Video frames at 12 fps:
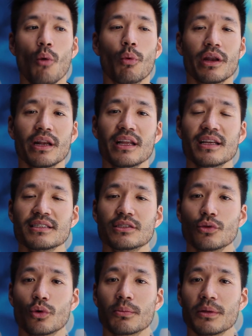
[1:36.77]
What it
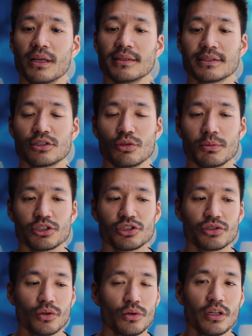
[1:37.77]
is, normally it's too
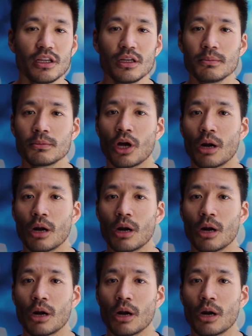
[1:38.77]
much sodium,